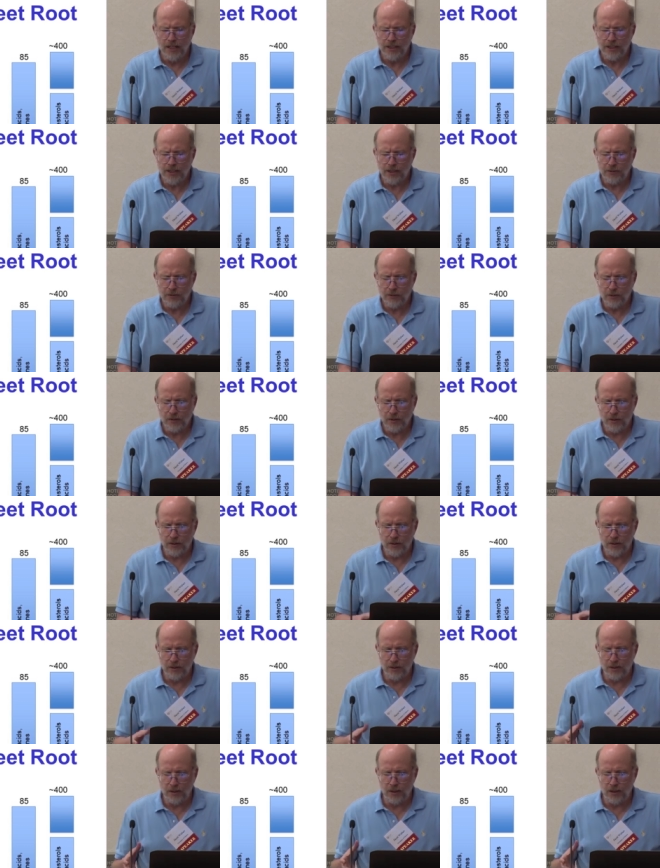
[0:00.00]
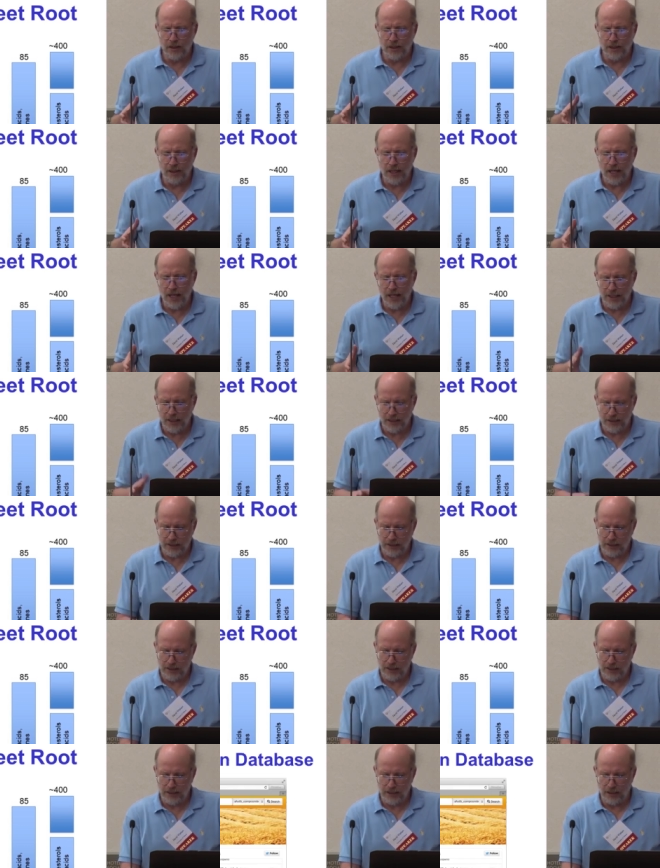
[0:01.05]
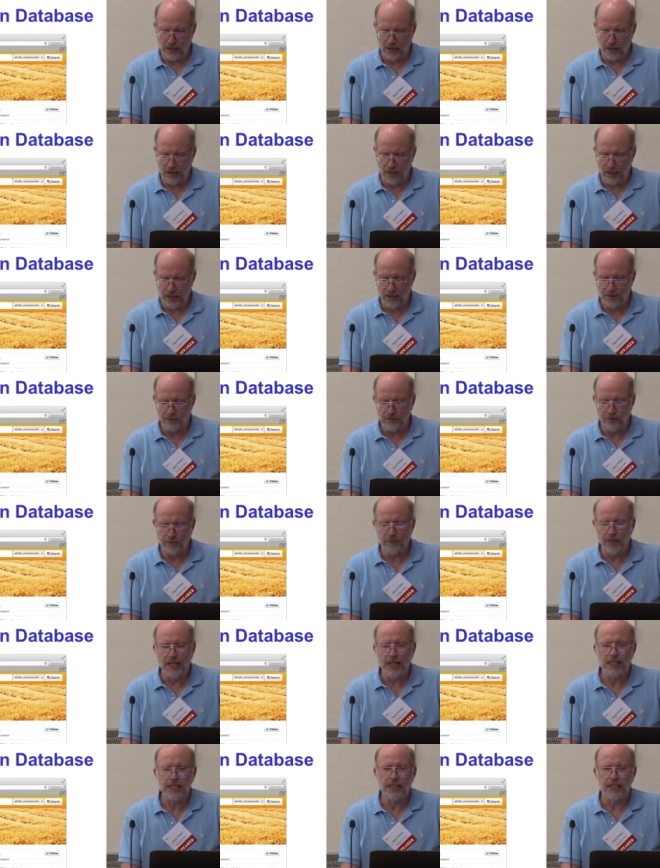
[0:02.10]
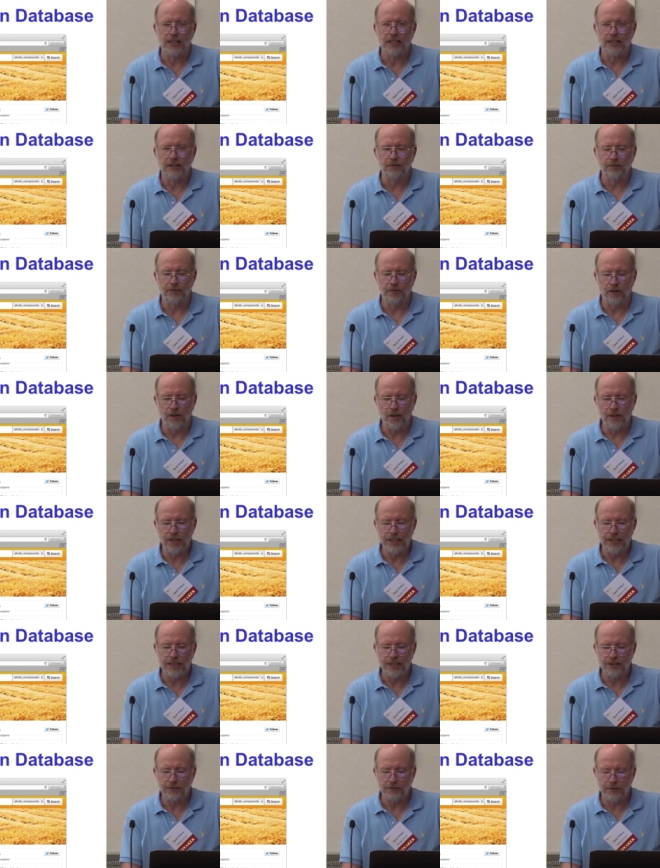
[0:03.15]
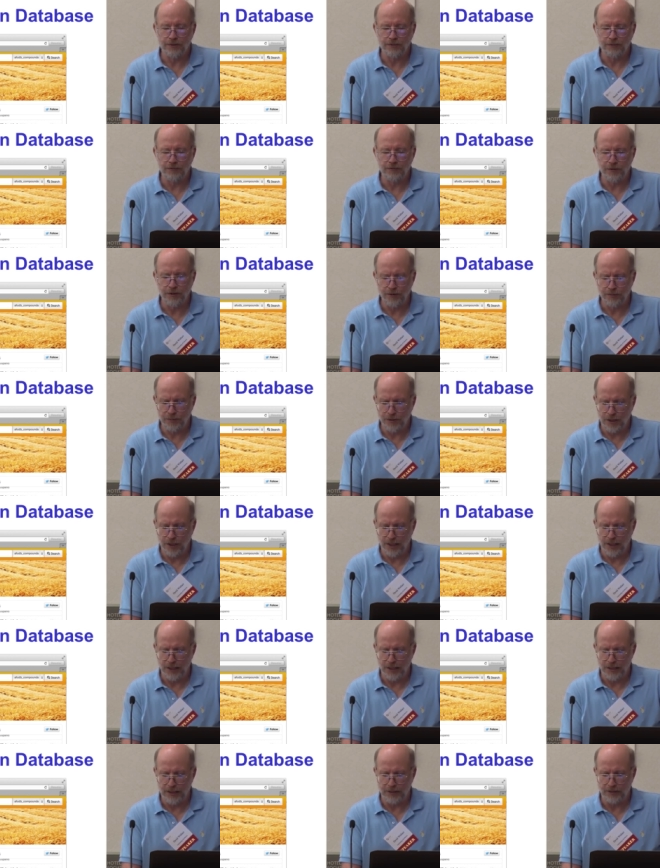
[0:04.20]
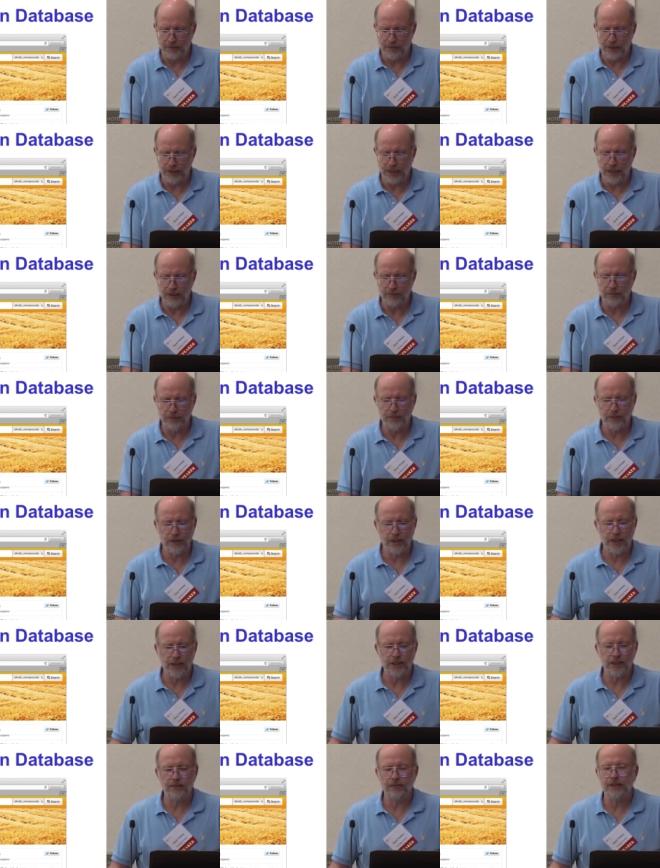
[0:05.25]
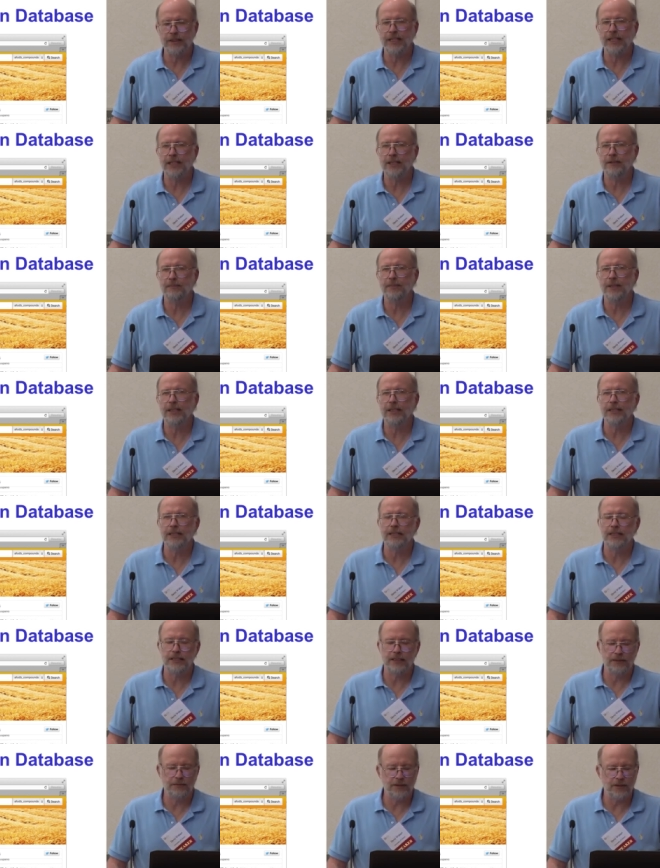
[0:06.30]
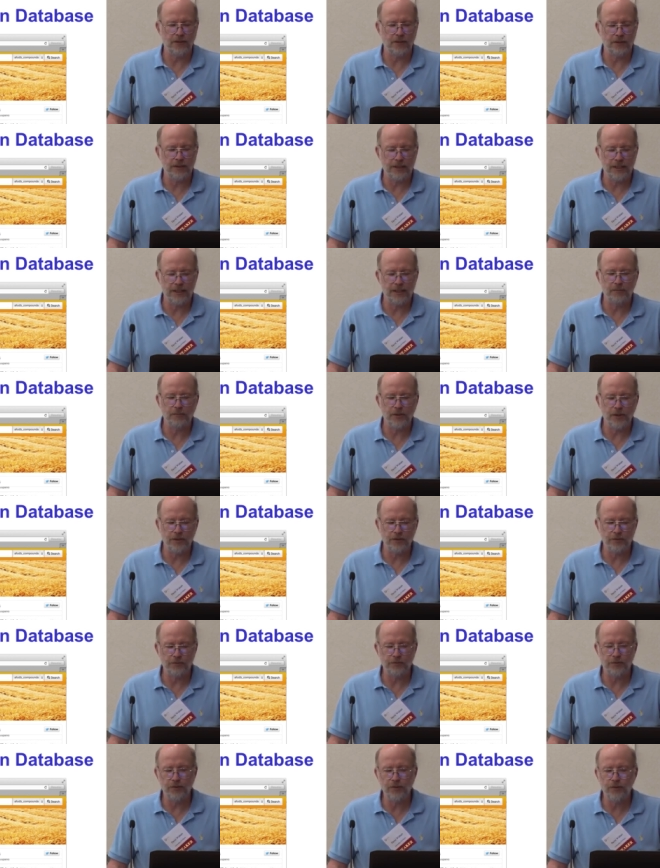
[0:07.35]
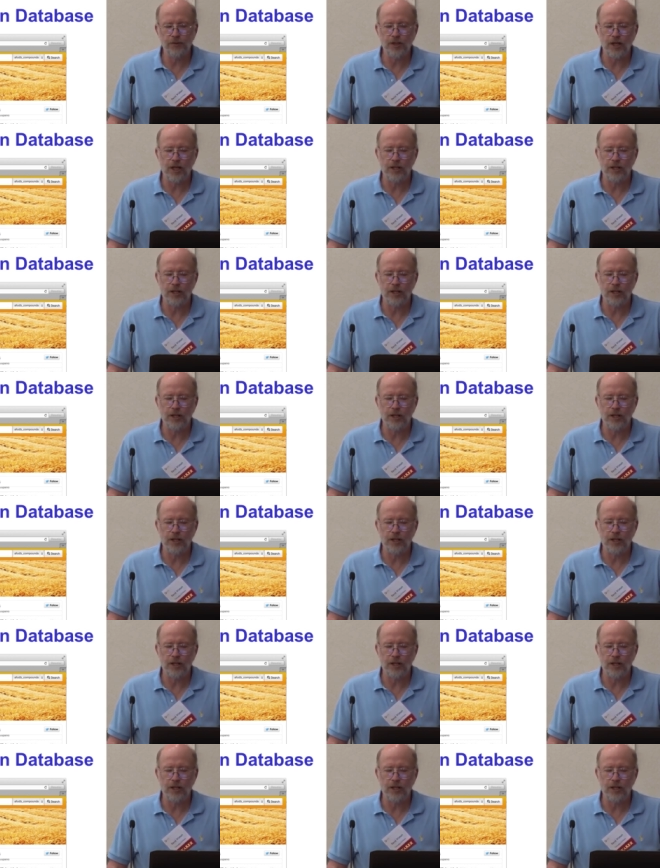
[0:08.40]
So that information, and for all these different food products, was then put onto a database. We call it the Alberta Food